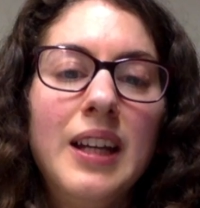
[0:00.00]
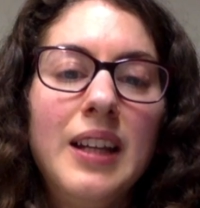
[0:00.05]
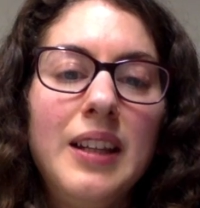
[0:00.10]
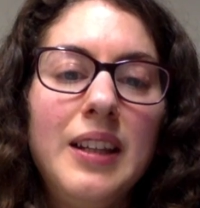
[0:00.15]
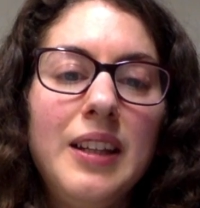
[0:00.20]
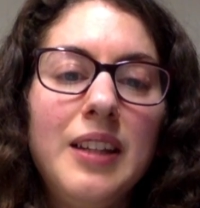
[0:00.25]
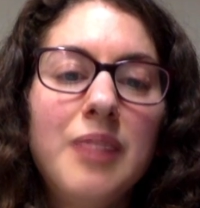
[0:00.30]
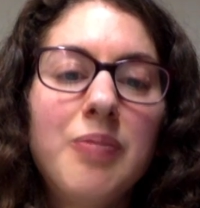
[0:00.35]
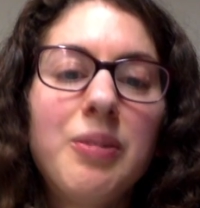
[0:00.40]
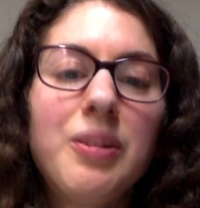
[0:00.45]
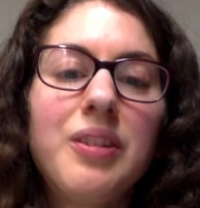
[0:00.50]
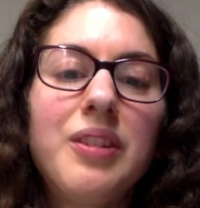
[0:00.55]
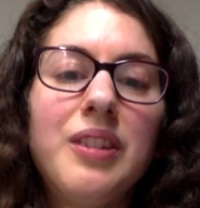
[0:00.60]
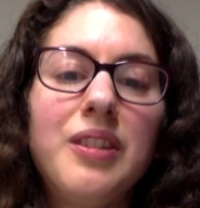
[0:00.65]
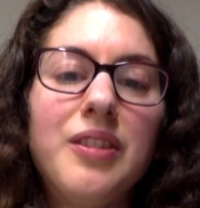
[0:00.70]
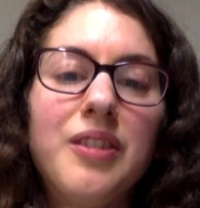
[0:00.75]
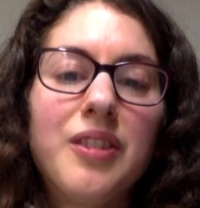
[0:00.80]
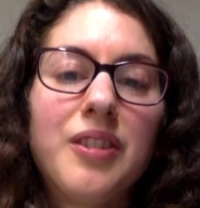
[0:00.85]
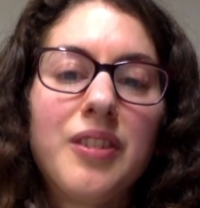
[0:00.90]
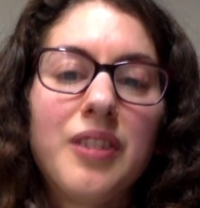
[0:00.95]
these
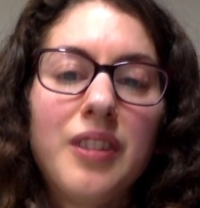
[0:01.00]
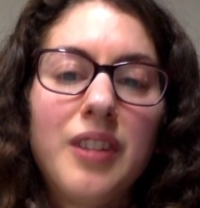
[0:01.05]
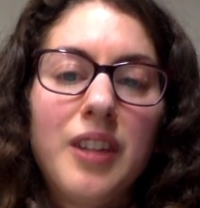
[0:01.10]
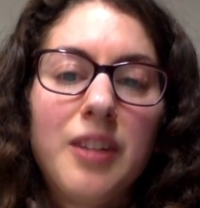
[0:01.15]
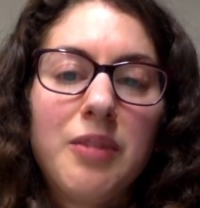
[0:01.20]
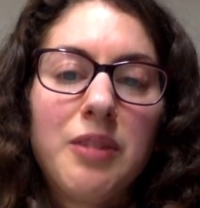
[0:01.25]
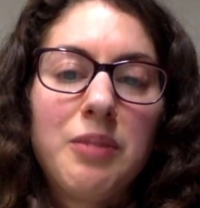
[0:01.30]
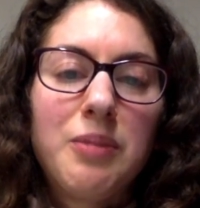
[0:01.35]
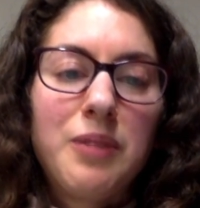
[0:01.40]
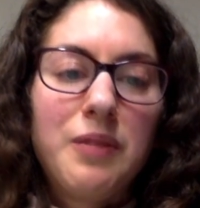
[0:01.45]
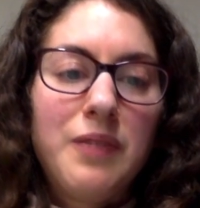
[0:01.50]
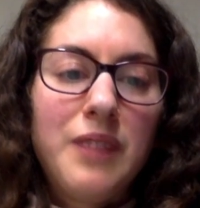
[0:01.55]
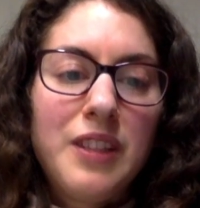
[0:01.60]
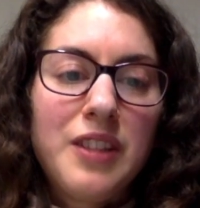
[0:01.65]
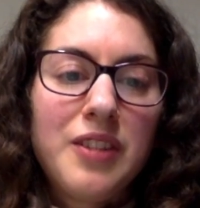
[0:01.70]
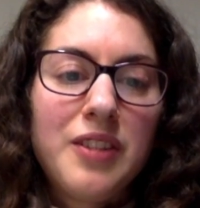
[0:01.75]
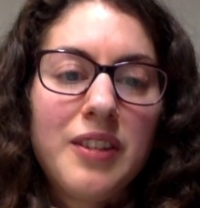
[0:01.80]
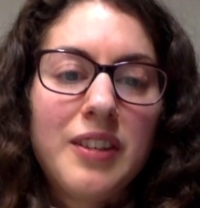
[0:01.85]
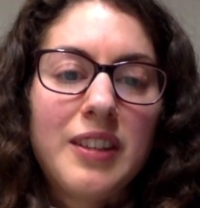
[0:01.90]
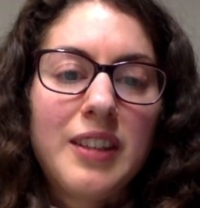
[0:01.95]
procedures, along with
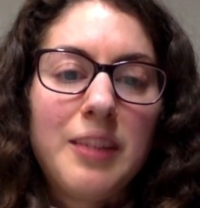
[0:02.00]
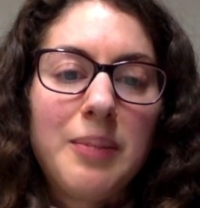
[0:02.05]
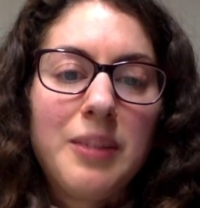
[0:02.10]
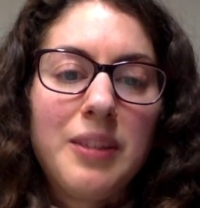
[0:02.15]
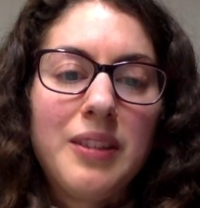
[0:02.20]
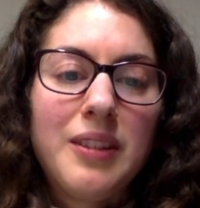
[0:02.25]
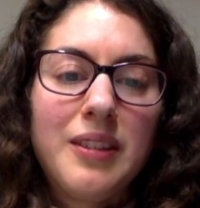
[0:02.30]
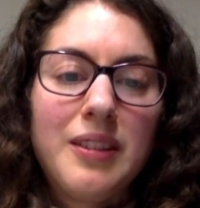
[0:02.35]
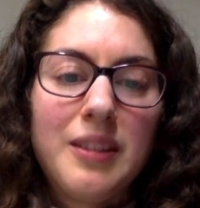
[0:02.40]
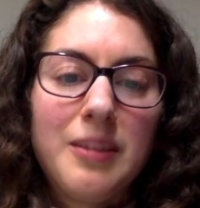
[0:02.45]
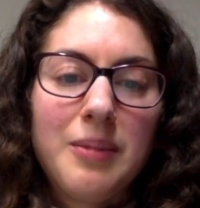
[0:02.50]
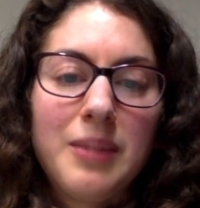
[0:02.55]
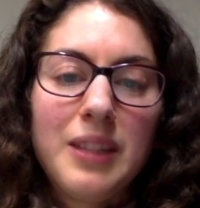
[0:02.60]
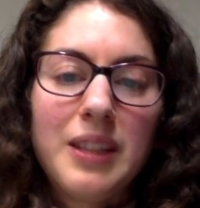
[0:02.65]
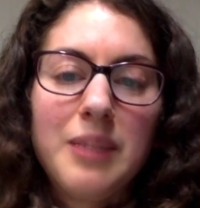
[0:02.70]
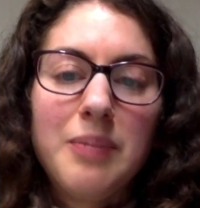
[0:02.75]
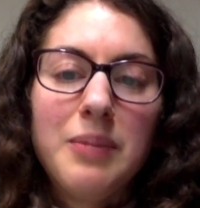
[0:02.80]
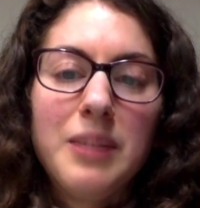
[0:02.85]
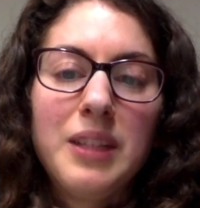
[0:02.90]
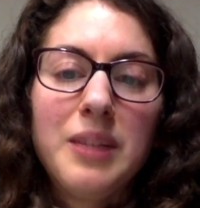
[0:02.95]
professional skepticism,
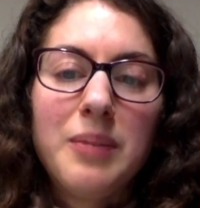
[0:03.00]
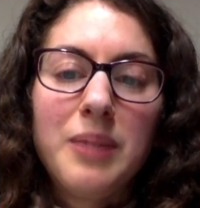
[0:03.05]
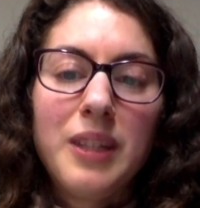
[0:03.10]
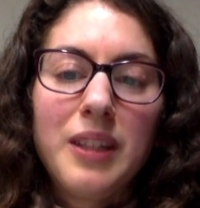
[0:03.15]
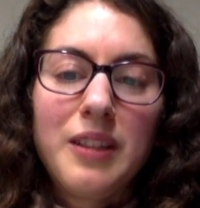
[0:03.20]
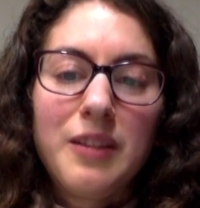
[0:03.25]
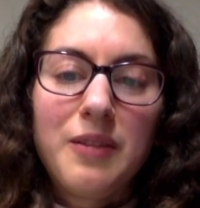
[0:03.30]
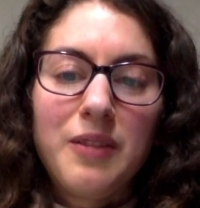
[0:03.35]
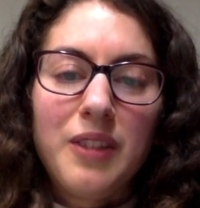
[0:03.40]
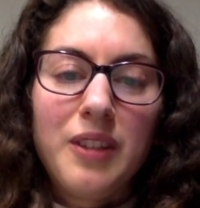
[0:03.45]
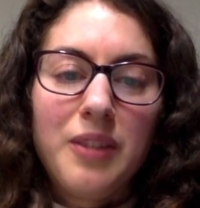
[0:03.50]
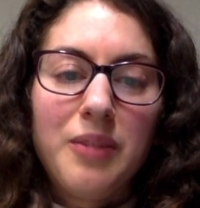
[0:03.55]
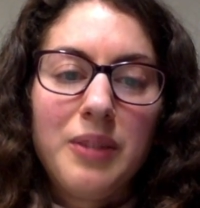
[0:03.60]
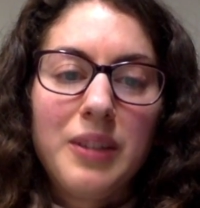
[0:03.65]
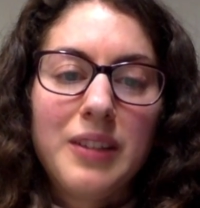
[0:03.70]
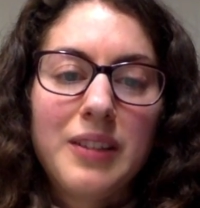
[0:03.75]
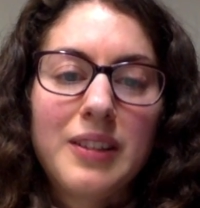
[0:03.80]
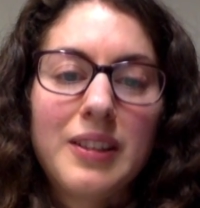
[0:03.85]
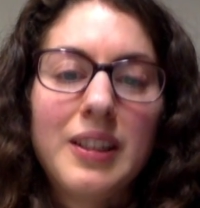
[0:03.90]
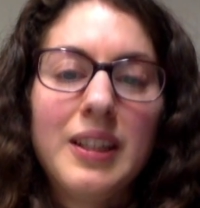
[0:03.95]
can minimize fraud
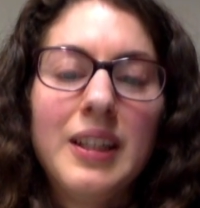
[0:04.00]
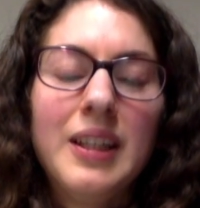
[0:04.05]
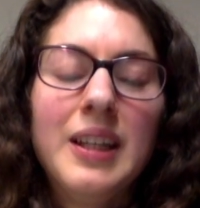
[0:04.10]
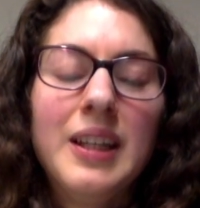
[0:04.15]
risk.